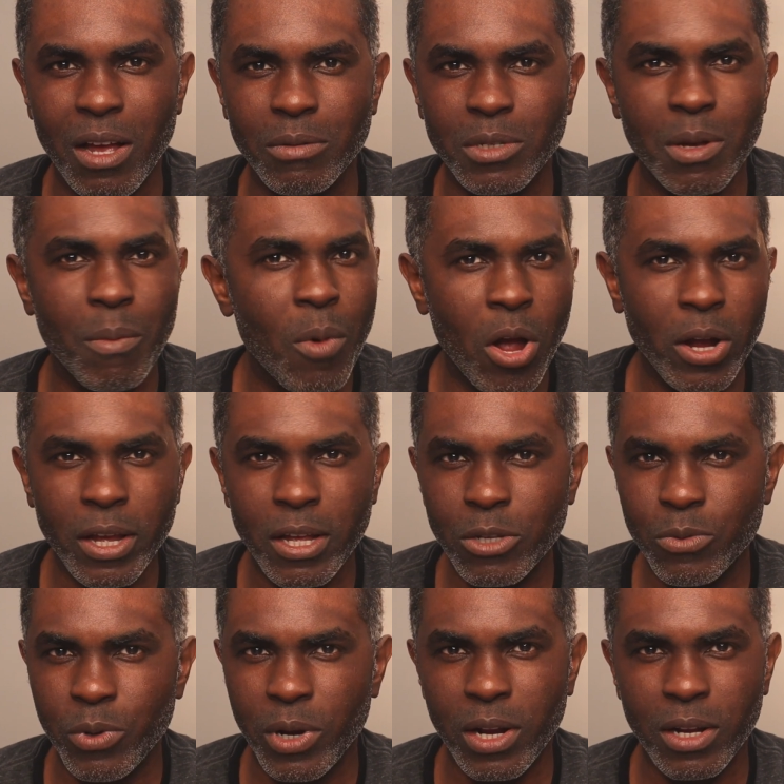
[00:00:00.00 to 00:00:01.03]
Some
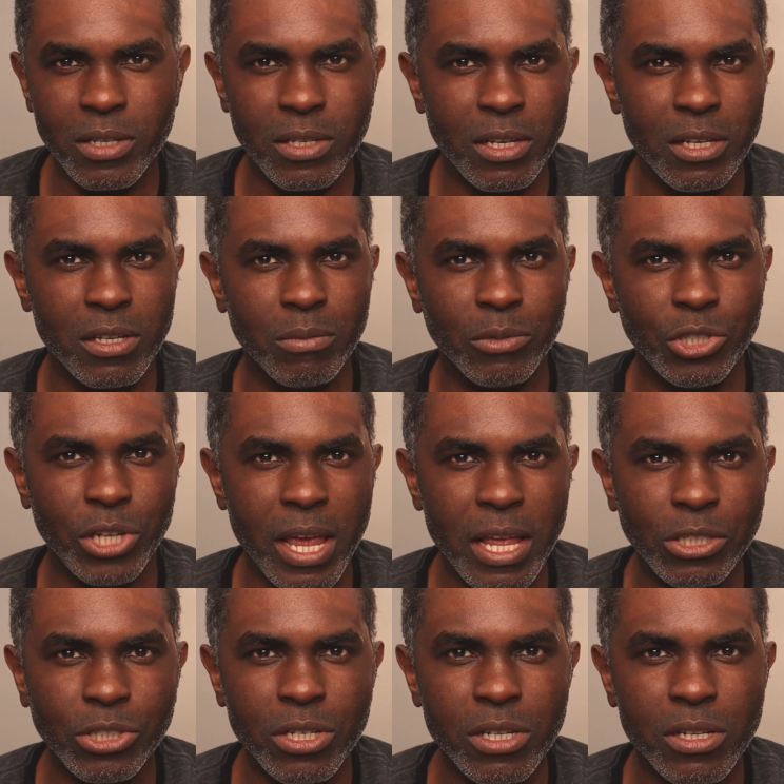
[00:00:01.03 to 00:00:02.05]
markets we're going to see some
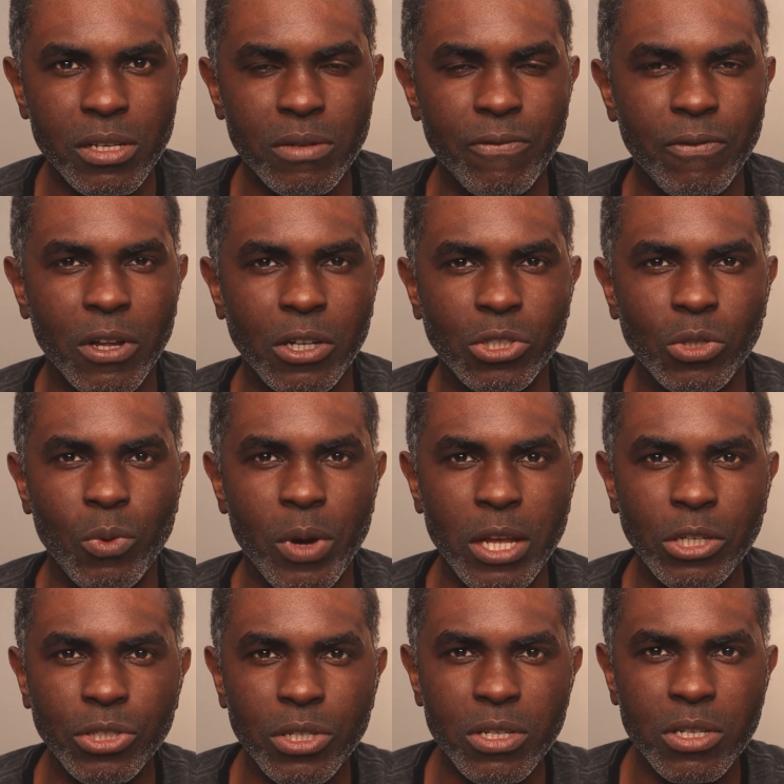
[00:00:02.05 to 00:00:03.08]
changes and
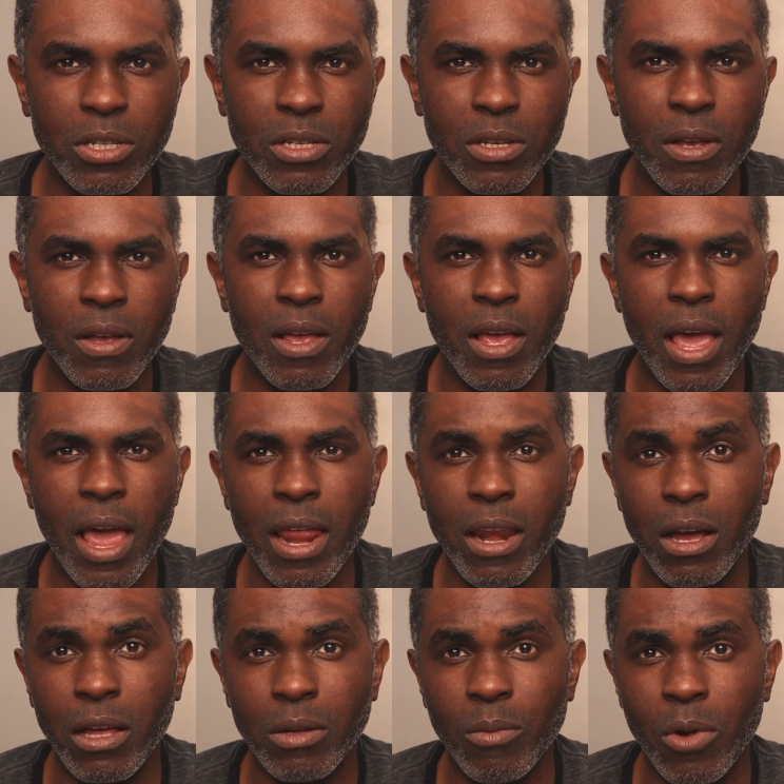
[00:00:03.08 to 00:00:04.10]
fluctuations, and
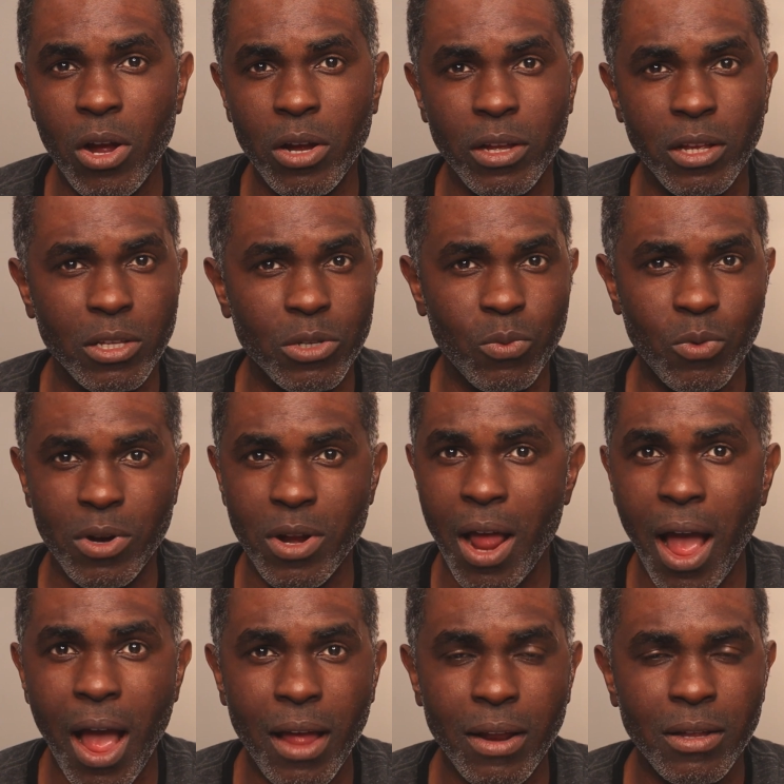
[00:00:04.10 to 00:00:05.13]
other markets we're
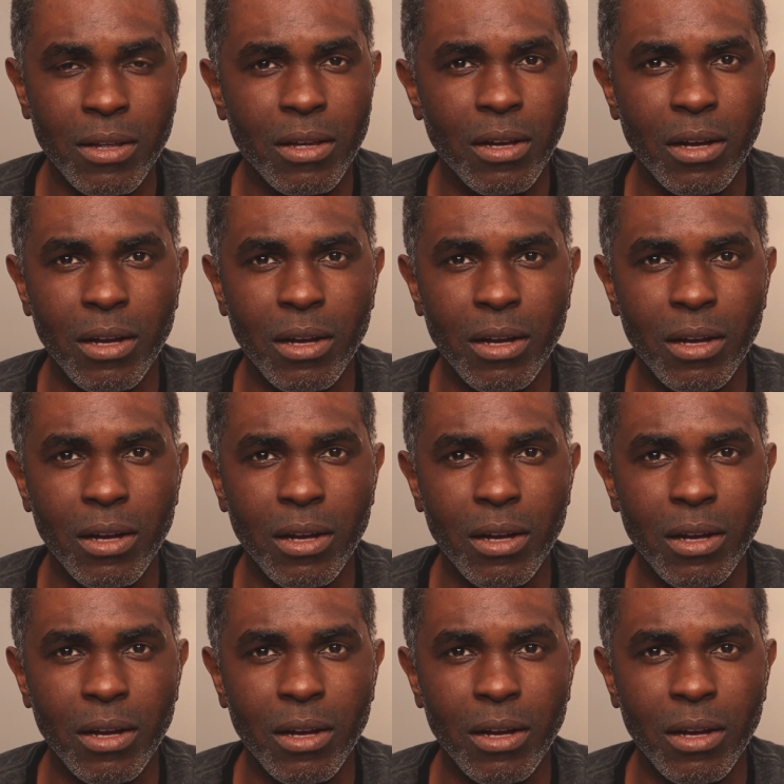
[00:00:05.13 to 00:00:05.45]
not.